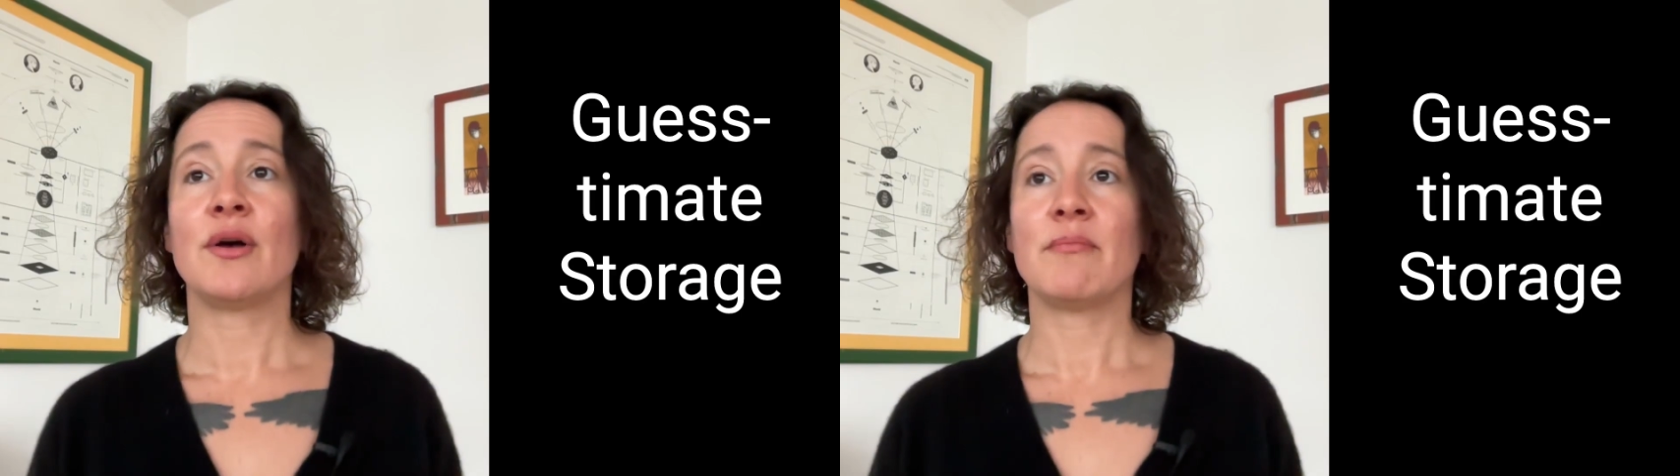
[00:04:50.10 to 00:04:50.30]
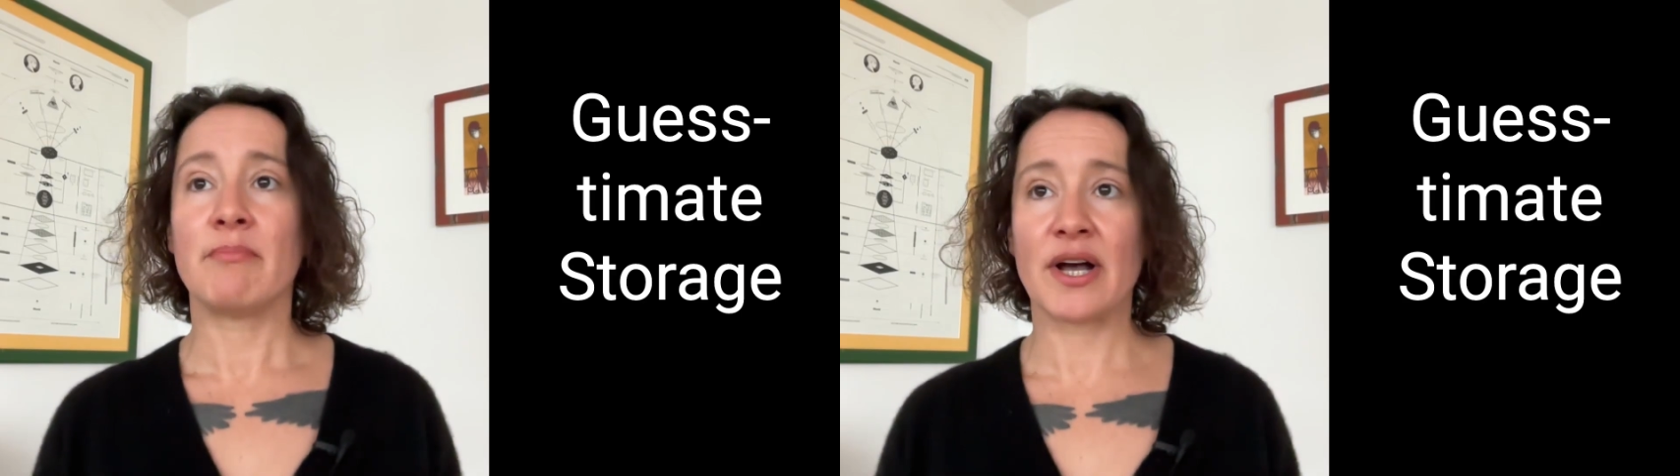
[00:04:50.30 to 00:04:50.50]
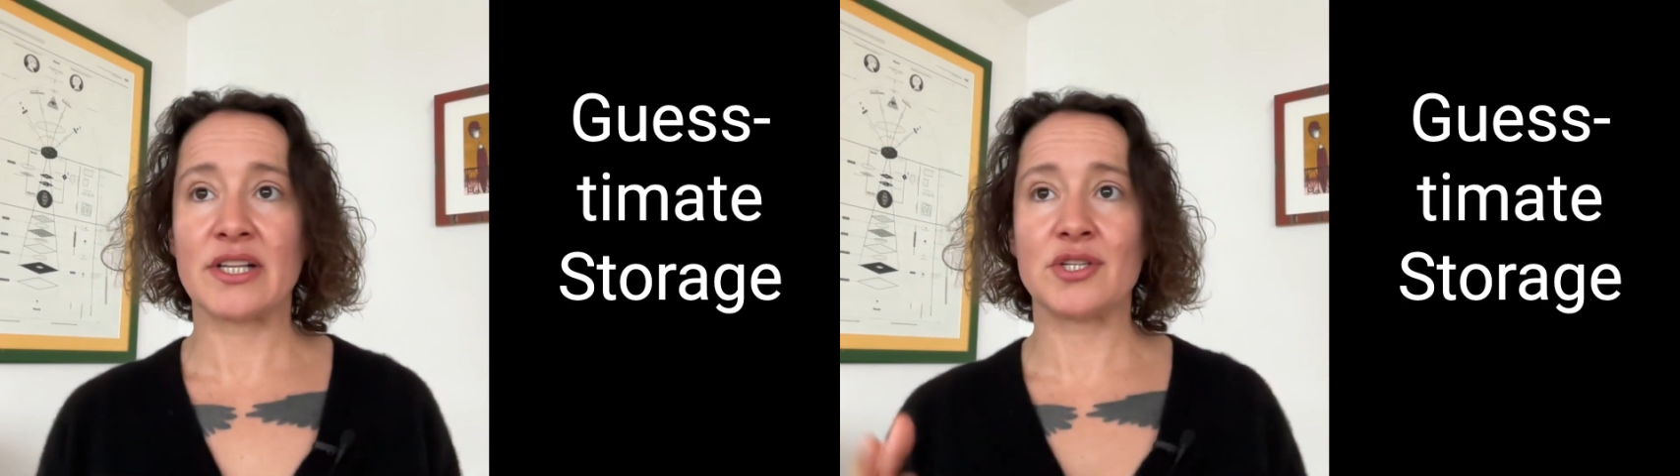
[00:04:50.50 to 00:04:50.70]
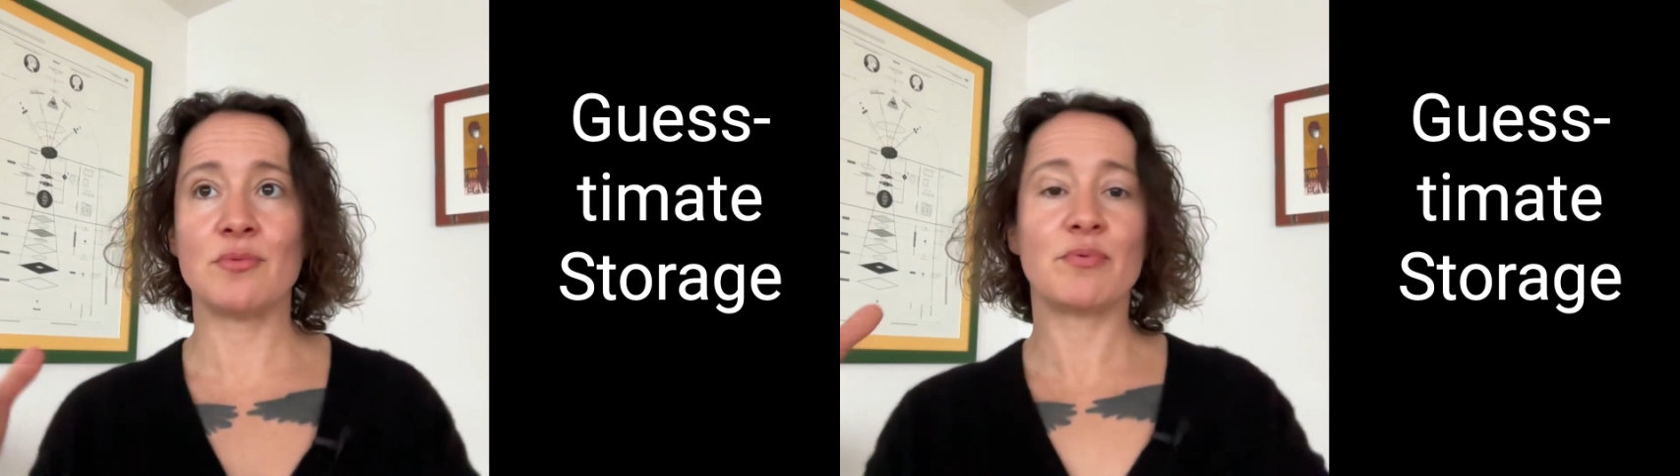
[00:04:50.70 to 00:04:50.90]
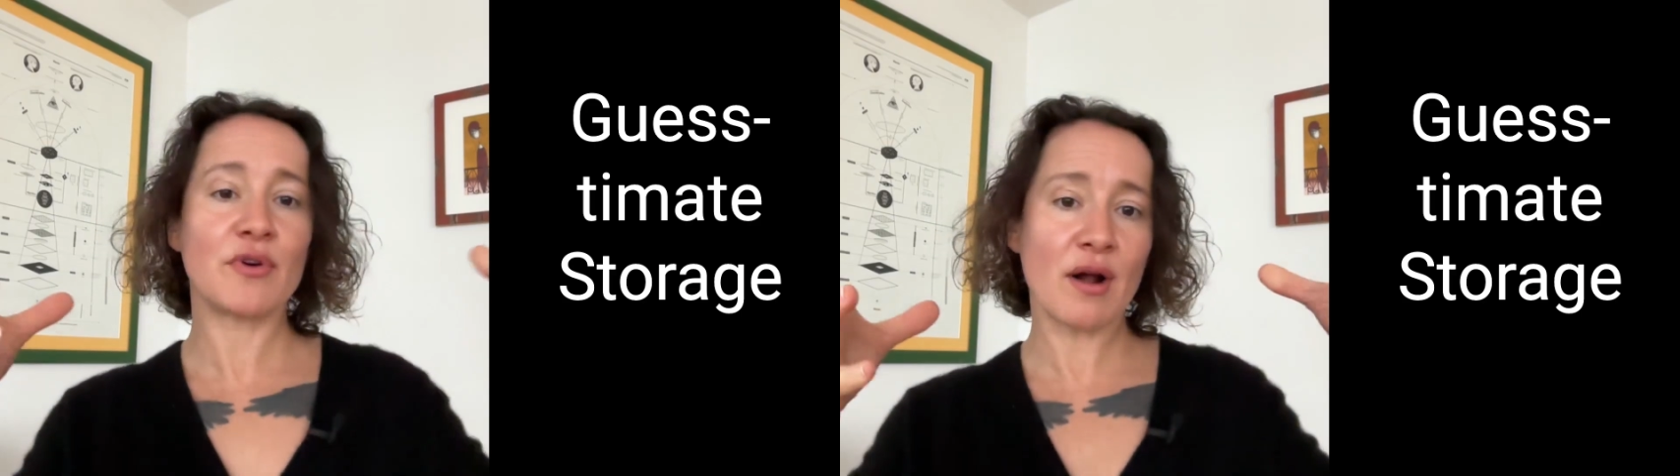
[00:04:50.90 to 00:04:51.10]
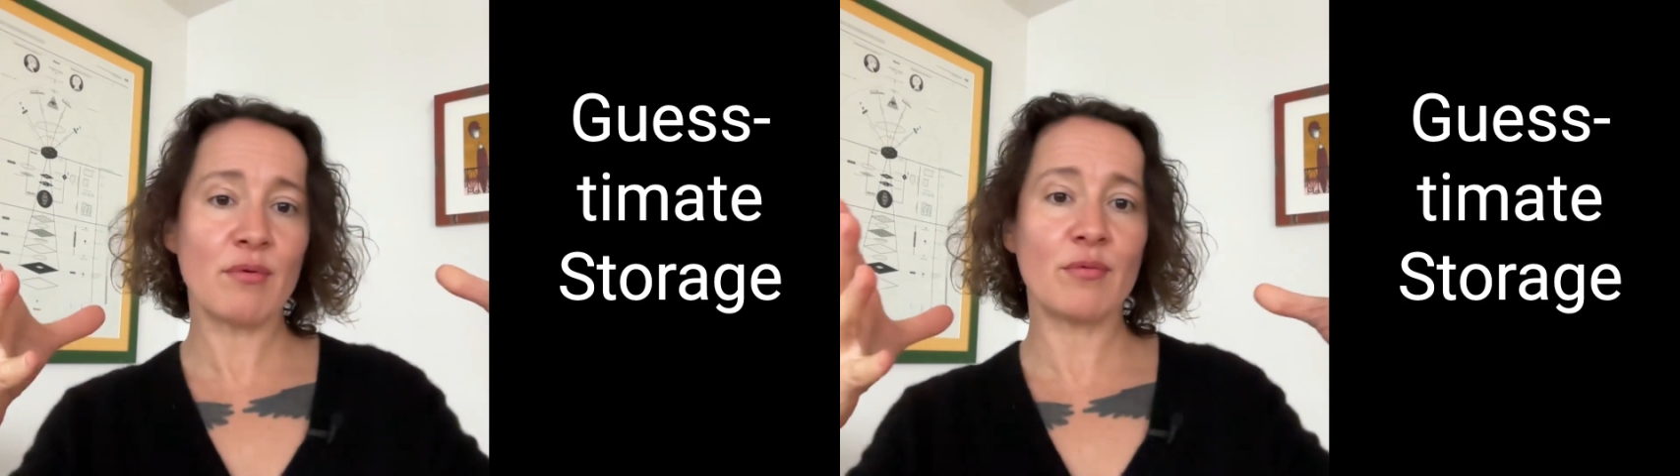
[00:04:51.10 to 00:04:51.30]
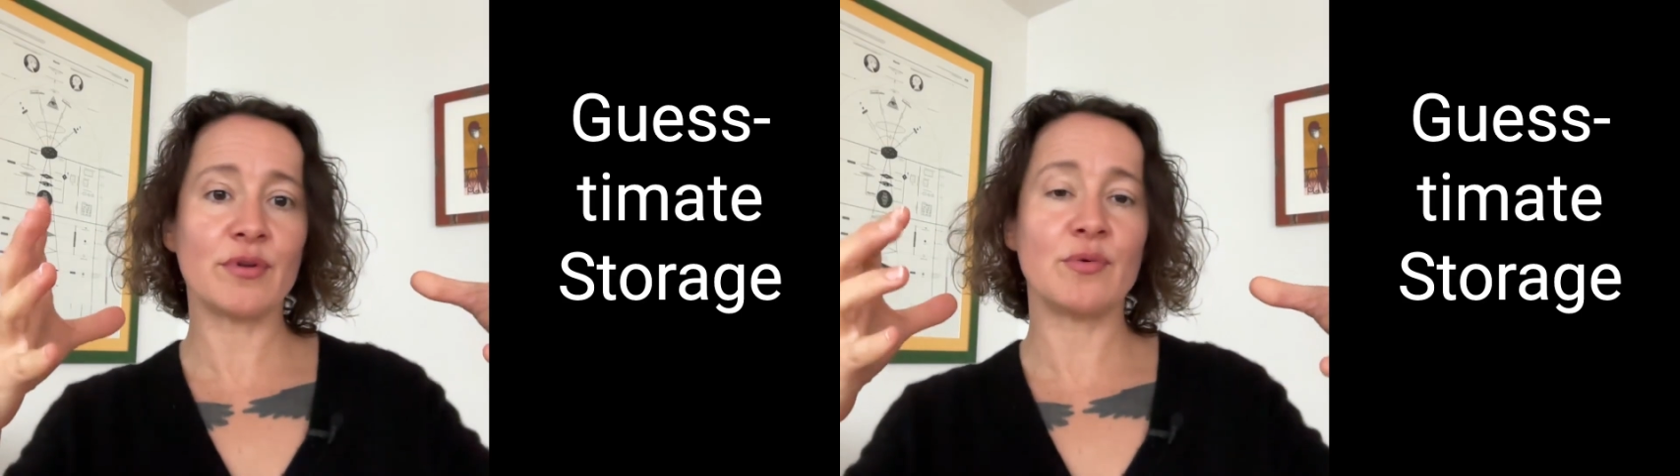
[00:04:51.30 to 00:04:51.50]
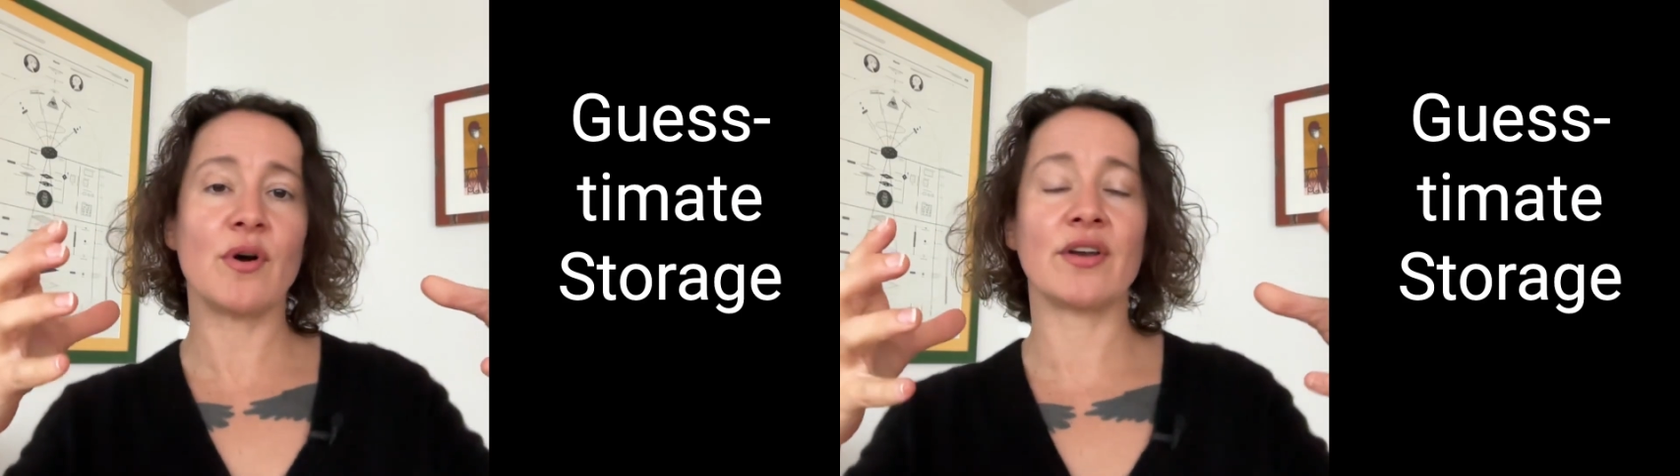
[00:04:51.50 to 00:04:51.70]
but you
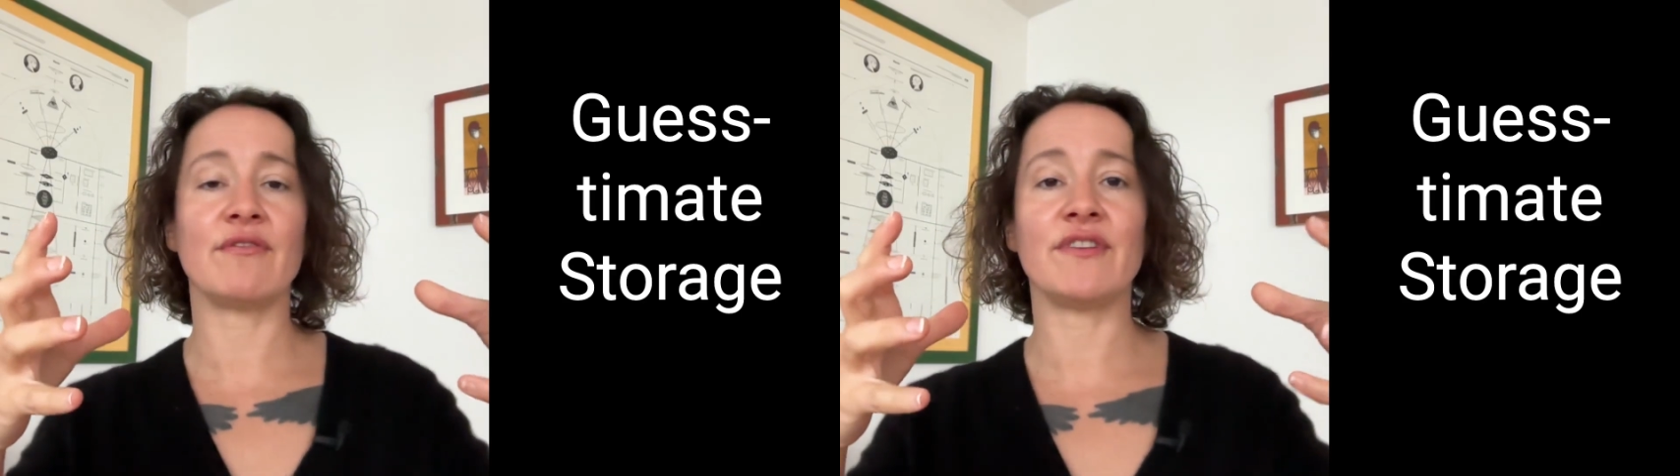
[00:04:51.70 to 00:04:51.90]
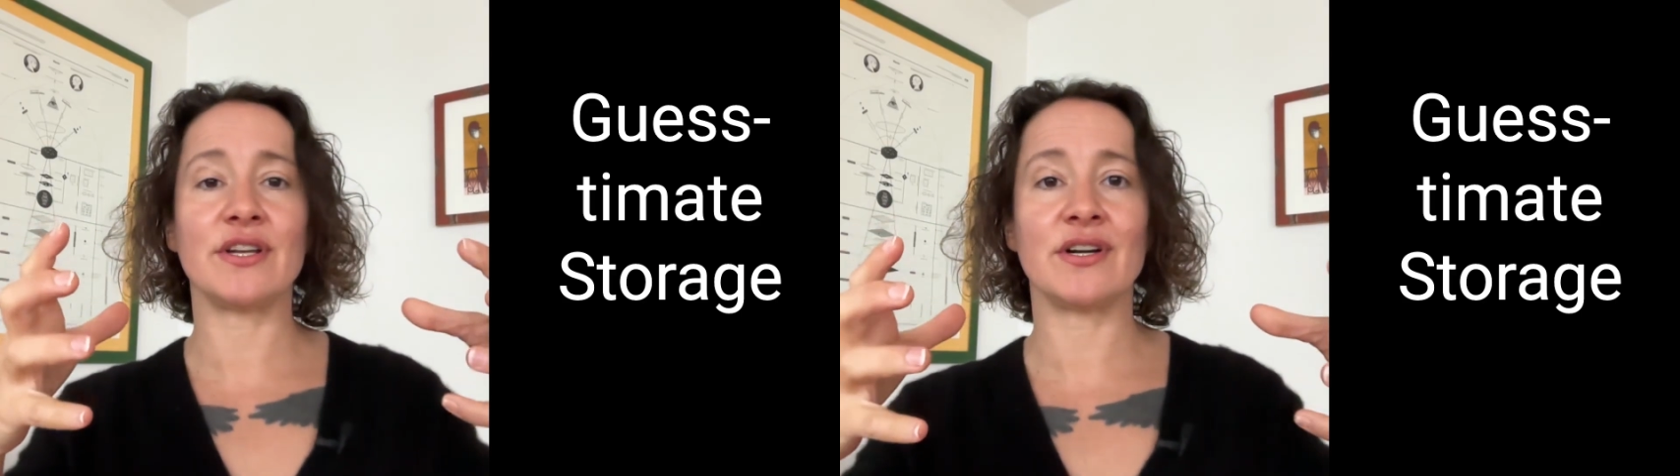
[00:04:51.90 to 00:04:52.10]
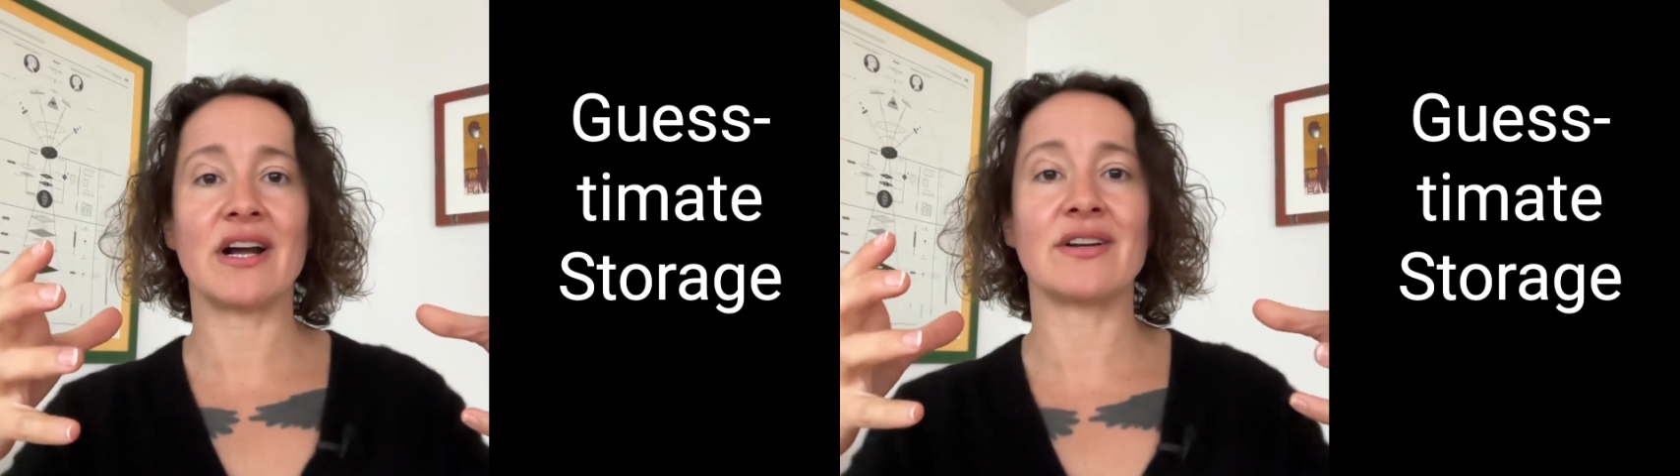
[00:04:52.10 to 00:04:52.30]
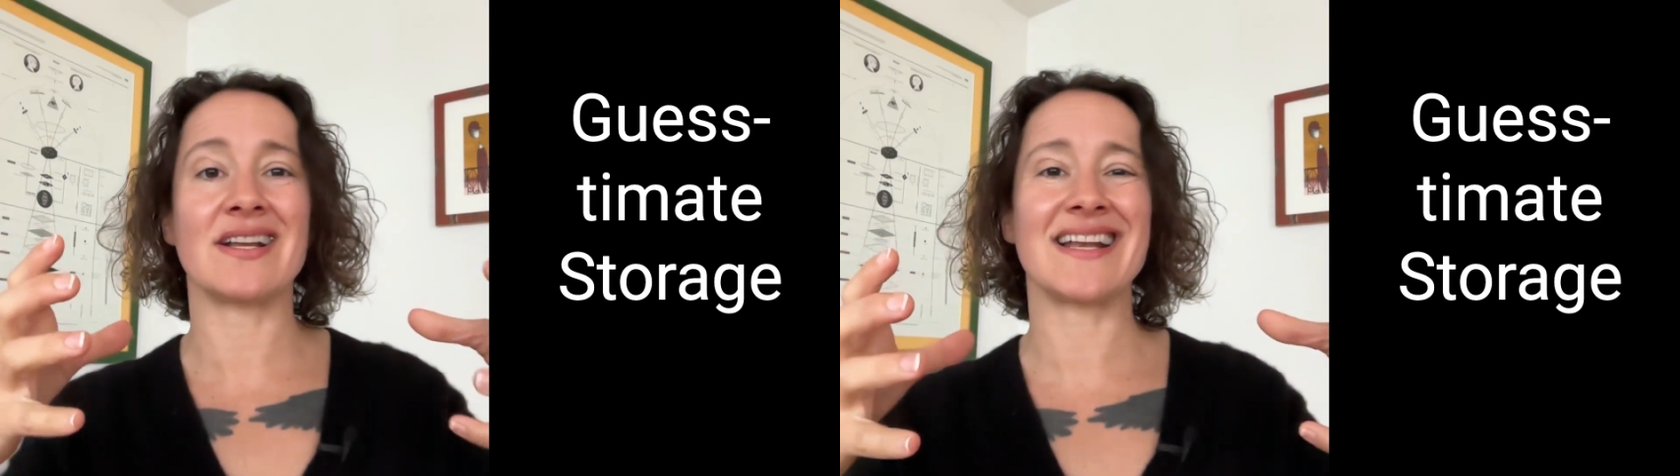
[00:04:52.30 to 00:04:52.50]
probably want to figure out a